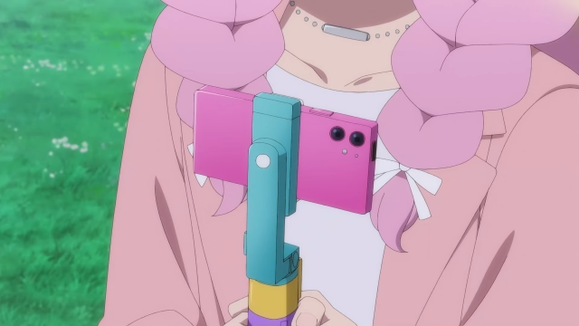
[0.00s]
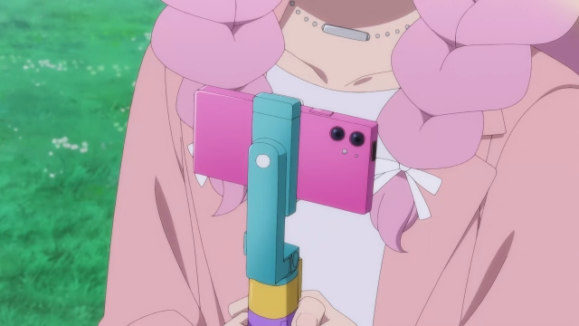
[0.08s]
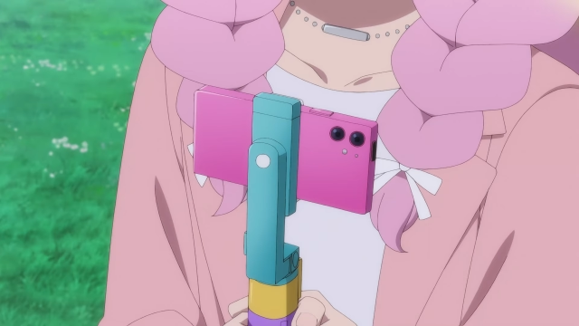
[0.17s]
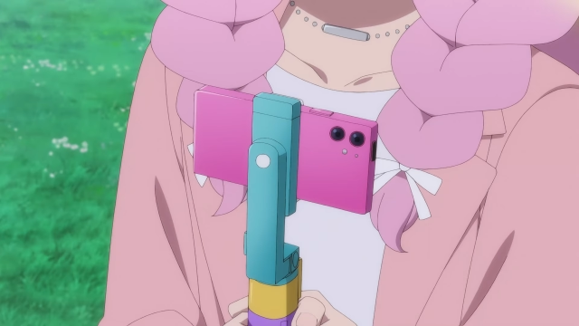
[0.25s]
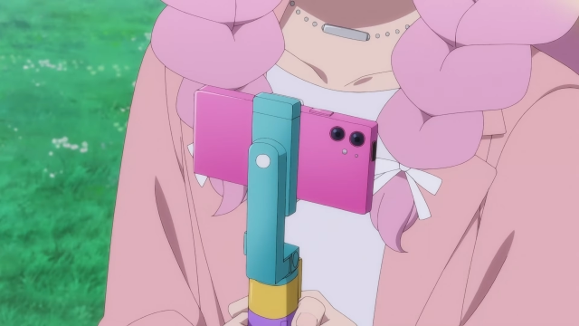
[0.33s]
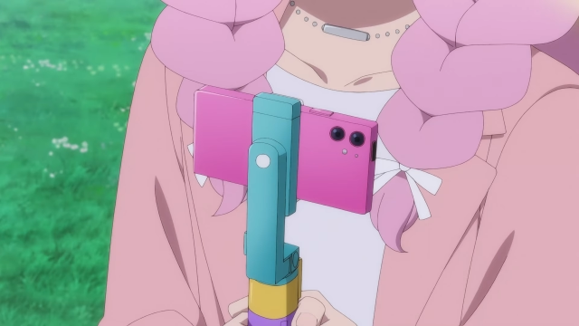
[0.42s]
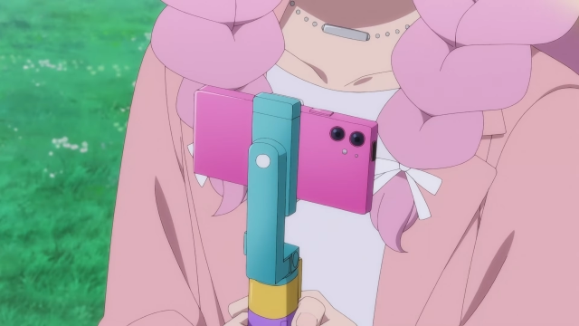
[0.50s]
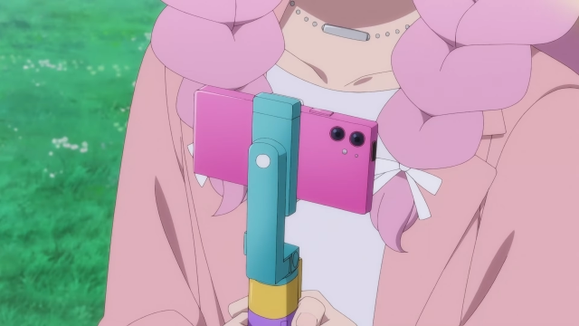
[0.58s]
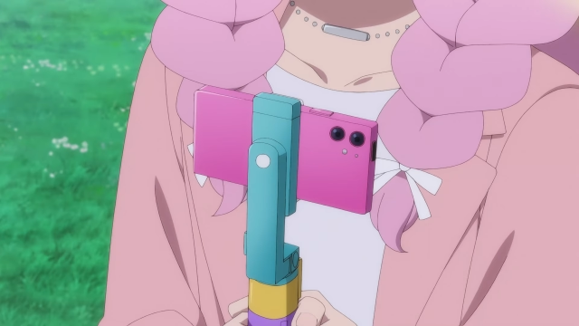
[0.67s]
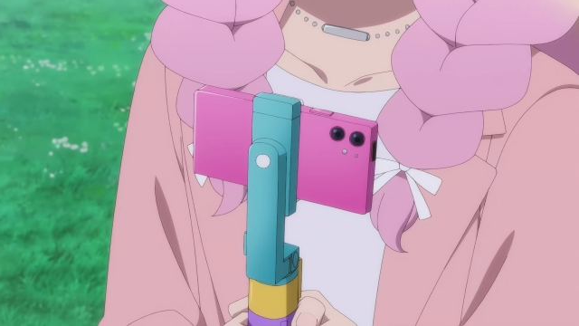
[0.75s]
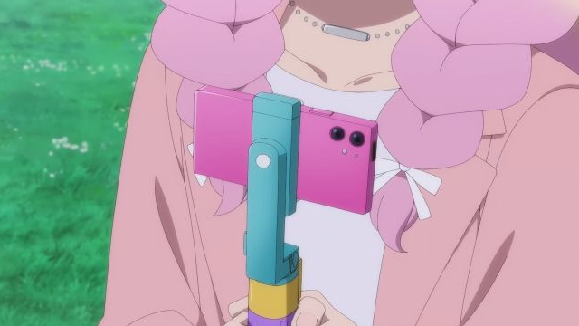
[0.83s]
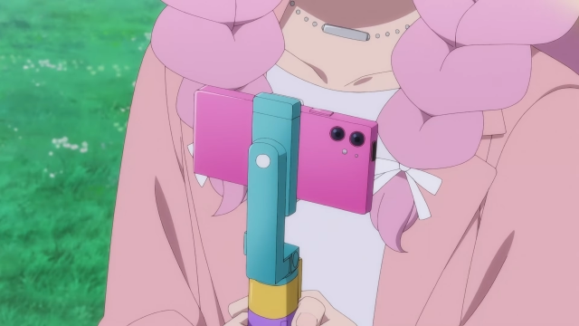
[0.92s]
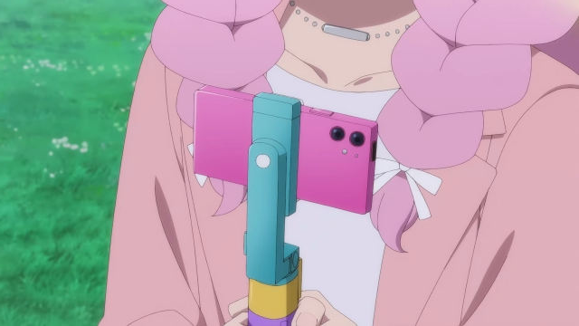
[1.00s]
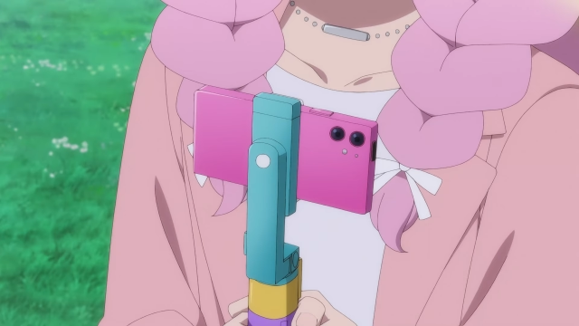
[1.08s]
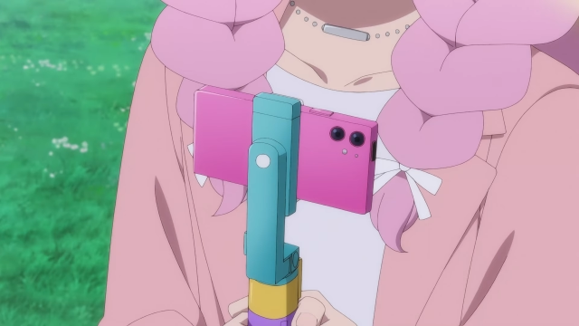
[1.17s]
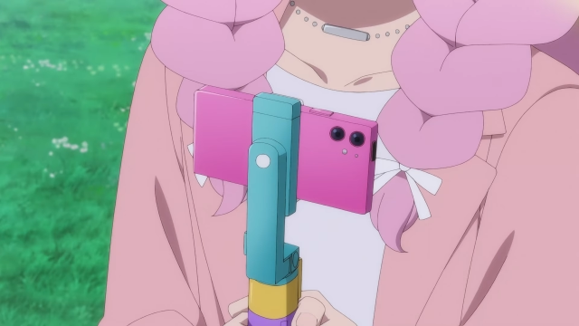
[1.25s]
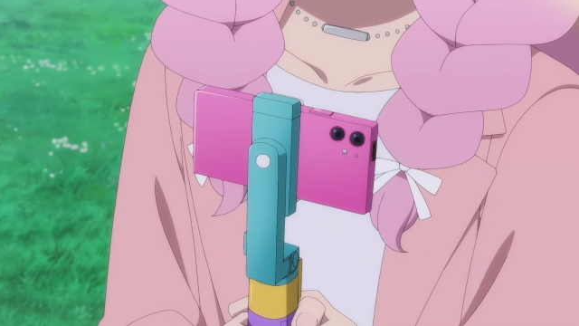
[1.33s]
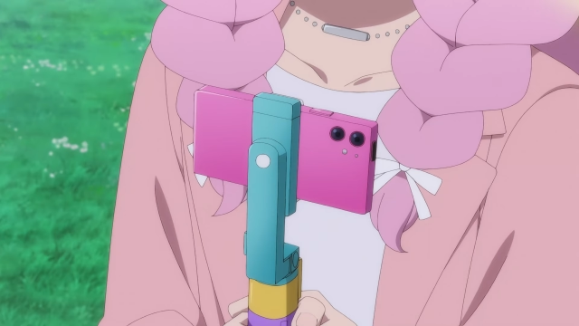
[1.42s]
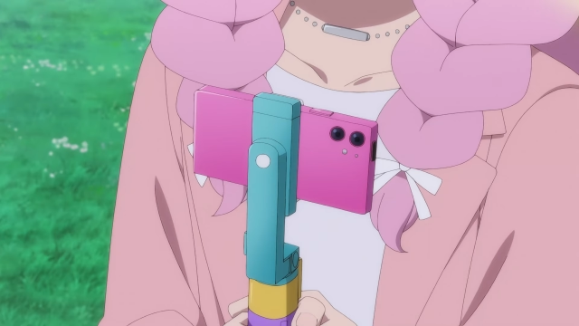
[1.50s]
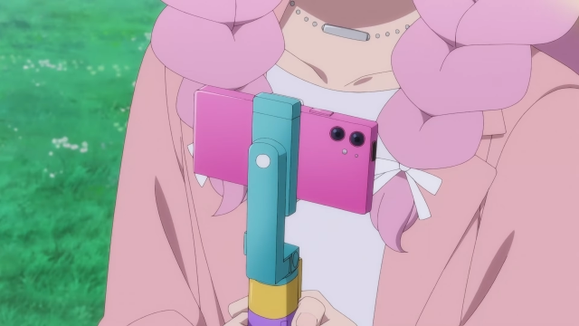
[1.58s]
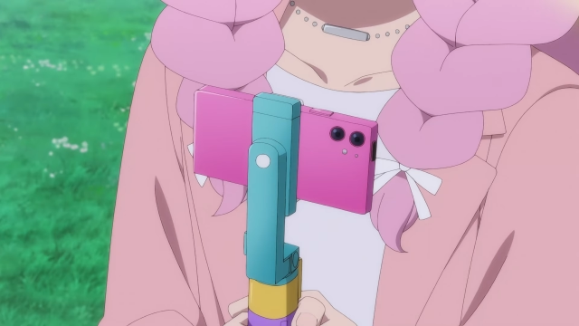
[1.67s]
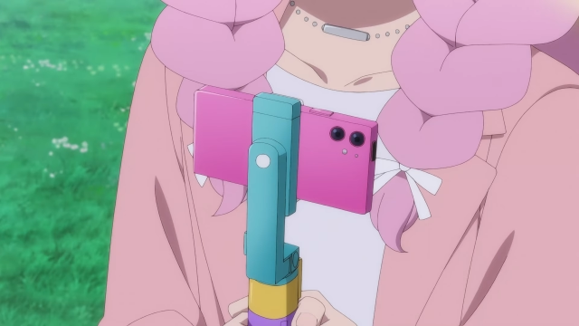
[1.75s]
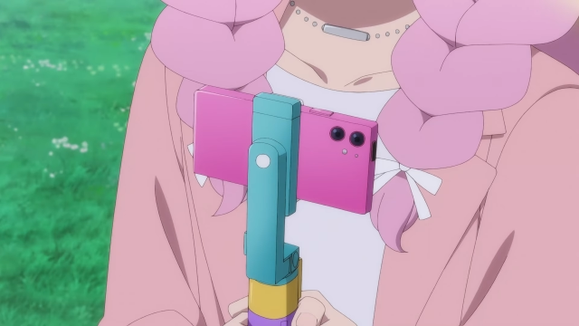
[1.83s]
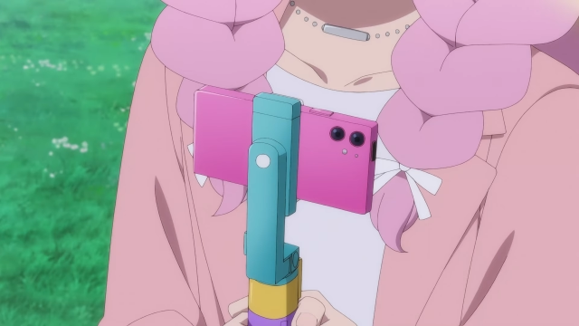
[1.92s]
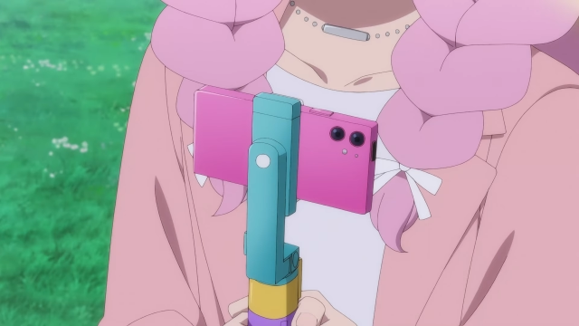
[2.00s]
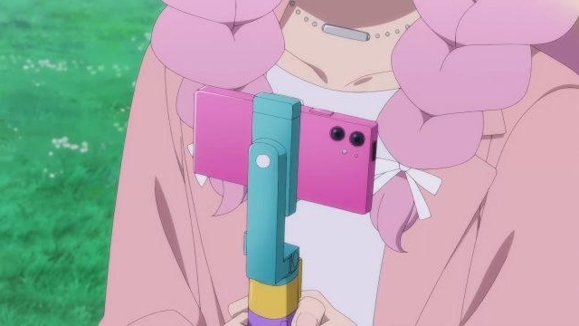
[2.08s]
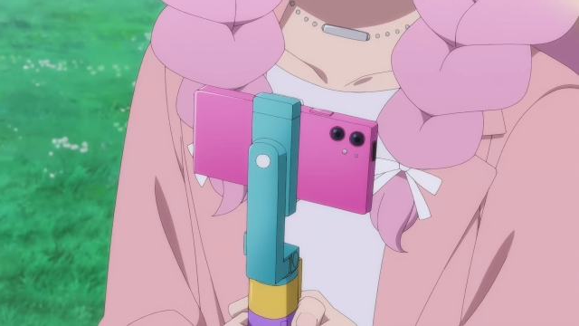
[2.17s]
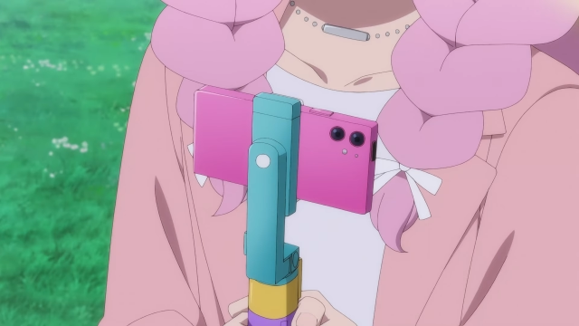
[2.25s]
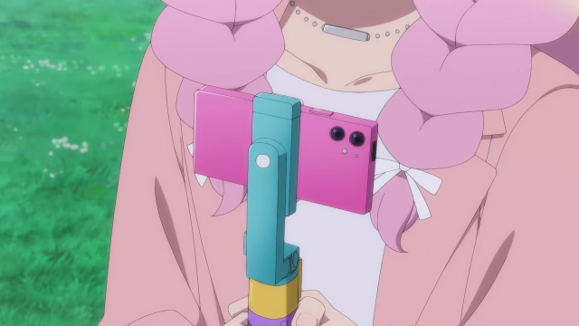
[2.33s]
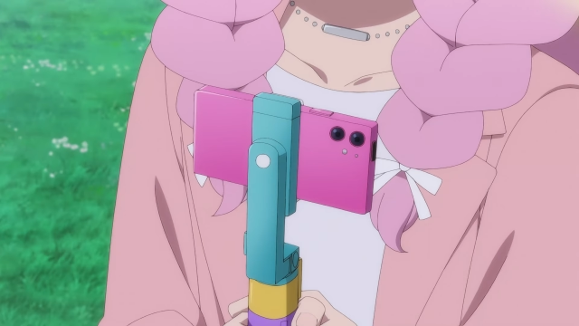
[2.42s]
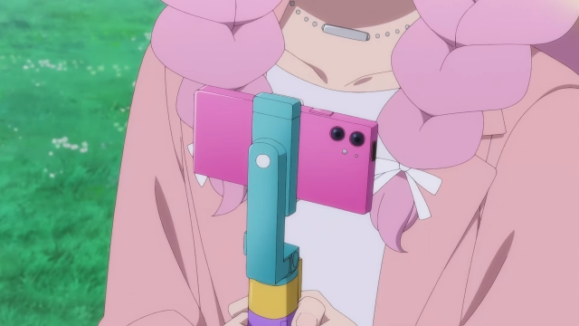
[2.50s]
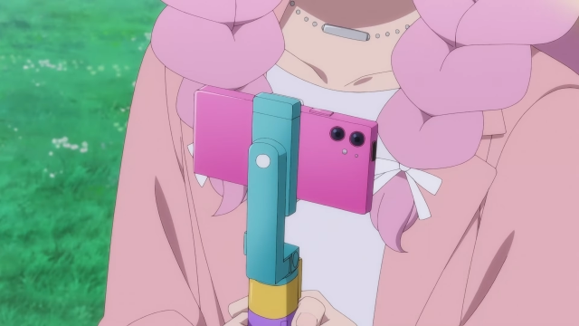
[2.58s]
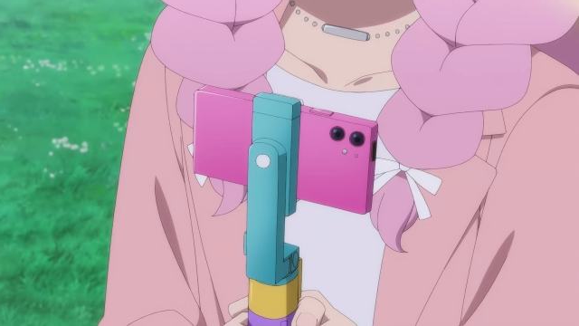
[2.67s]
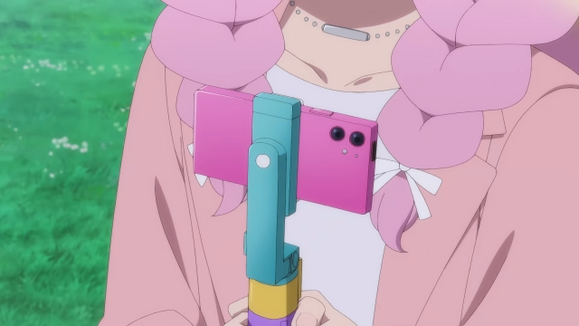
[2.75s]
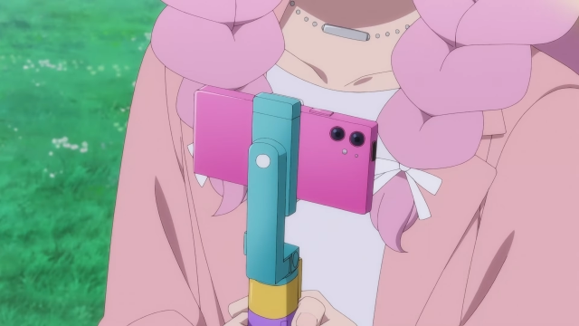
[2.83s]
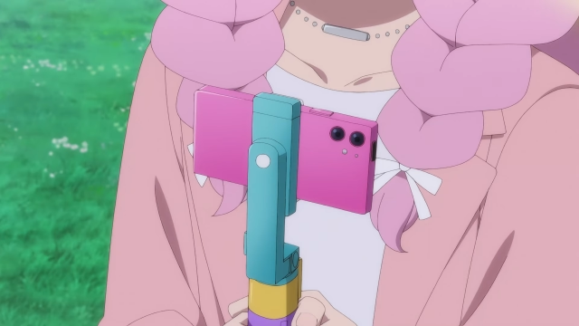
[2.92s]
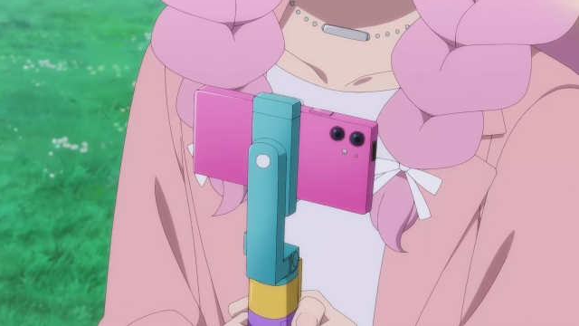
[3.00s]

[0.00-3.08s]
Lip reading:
(no speaker visible)